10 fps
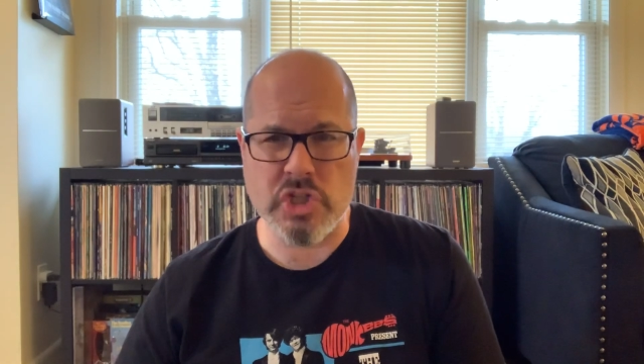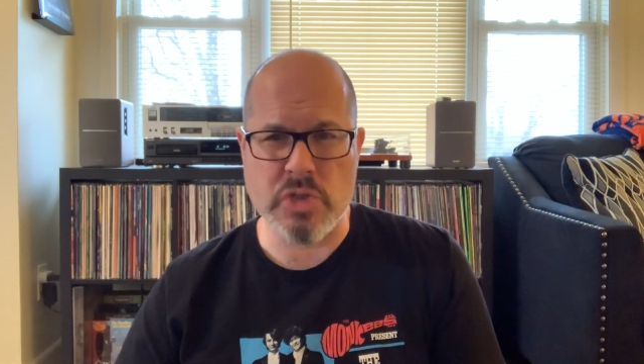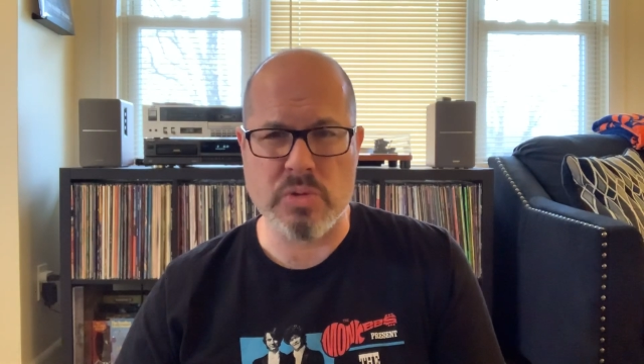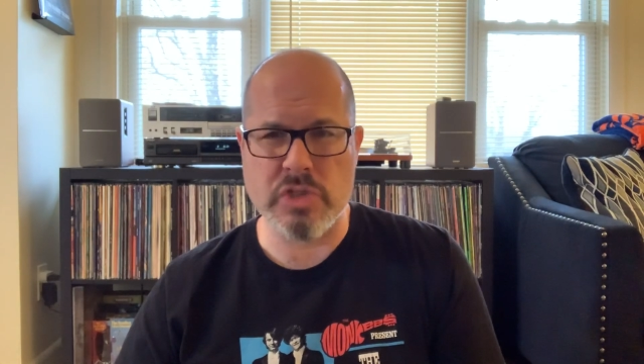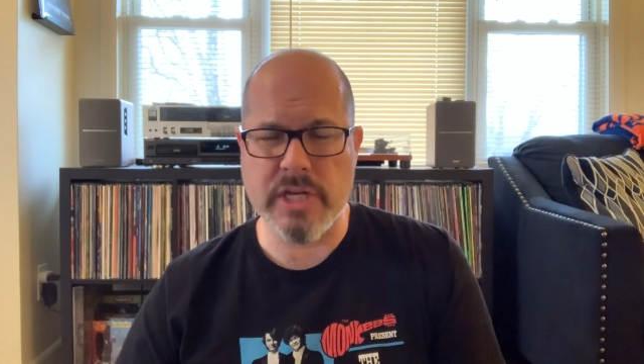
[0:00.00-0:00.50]

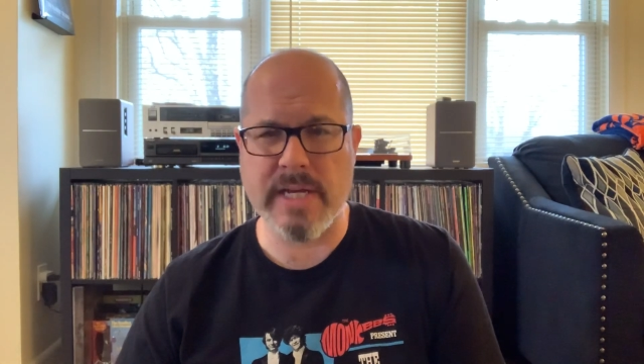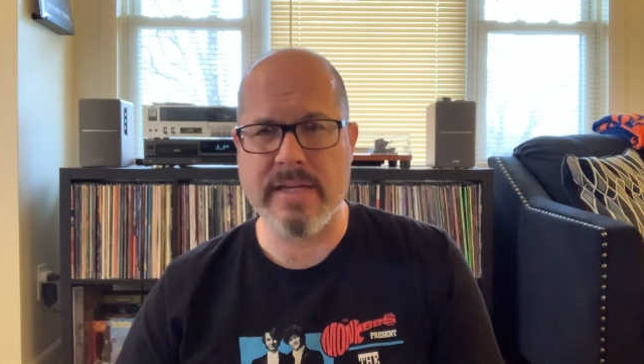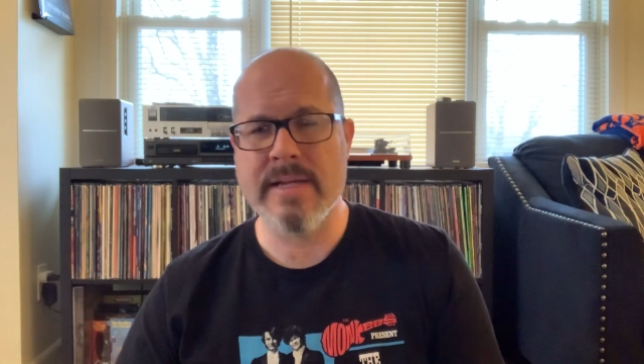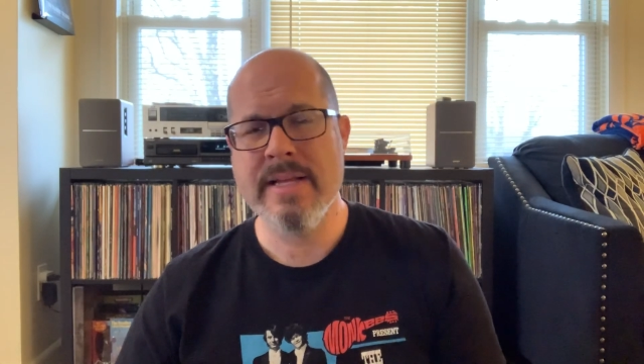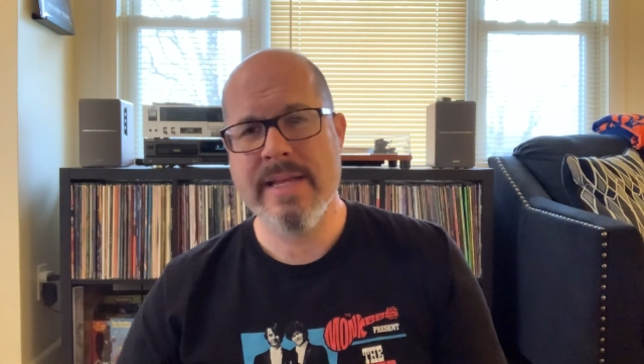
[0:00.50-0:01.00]
huge
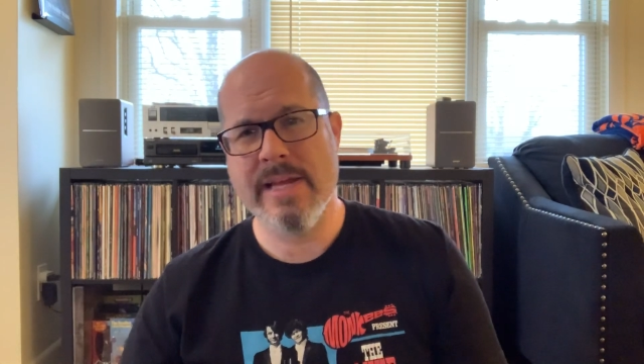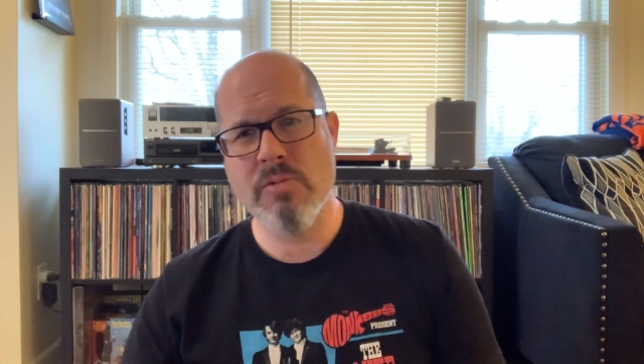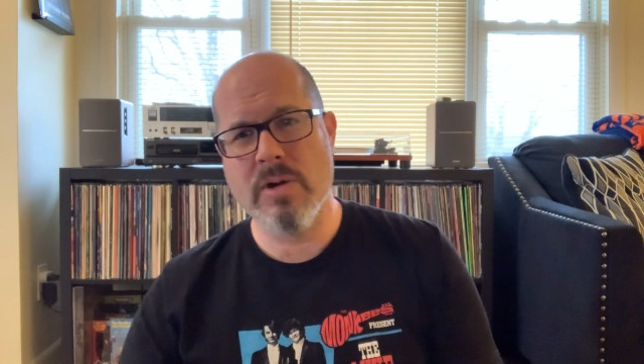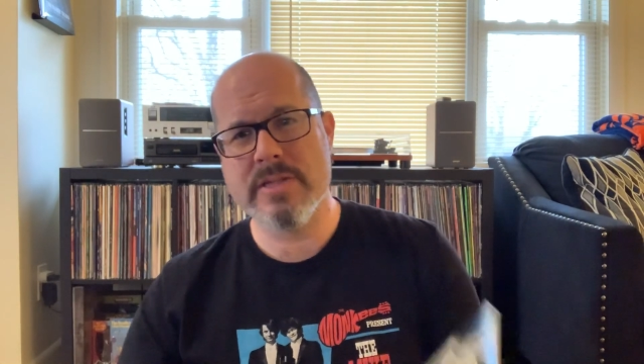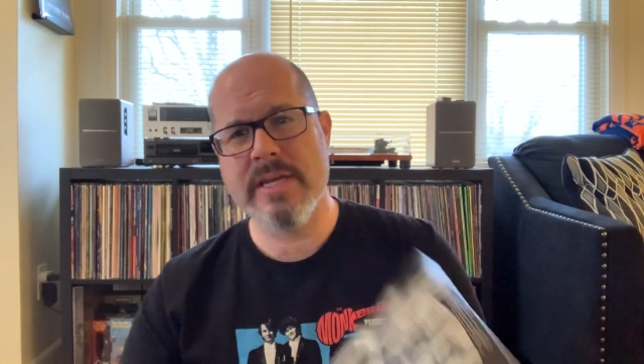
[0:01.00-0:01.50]
hit. It
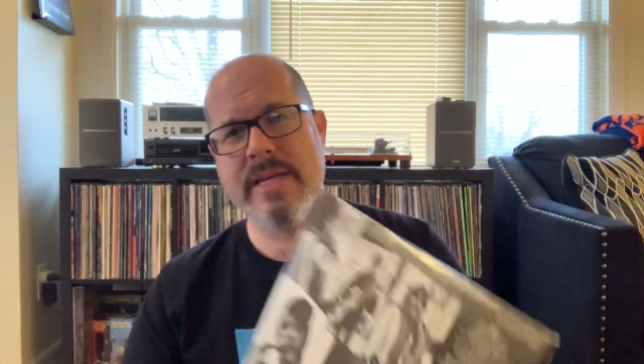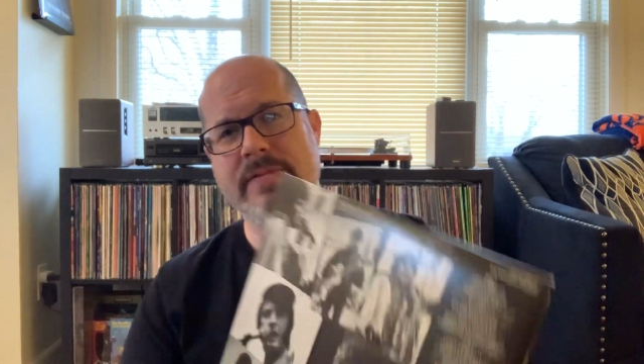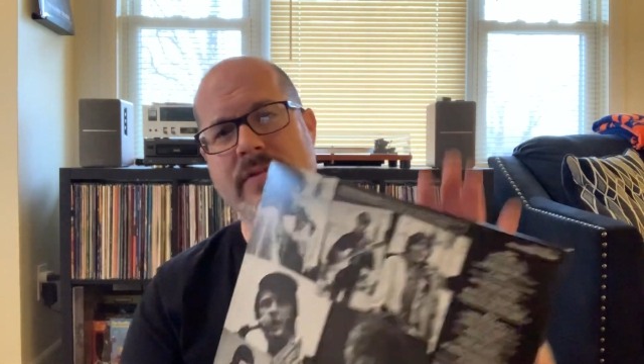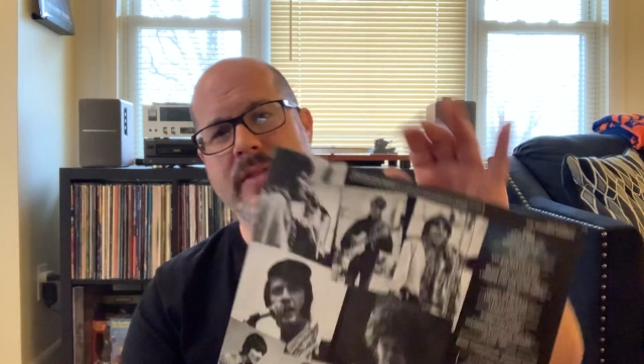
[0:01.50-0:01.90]
was a hit for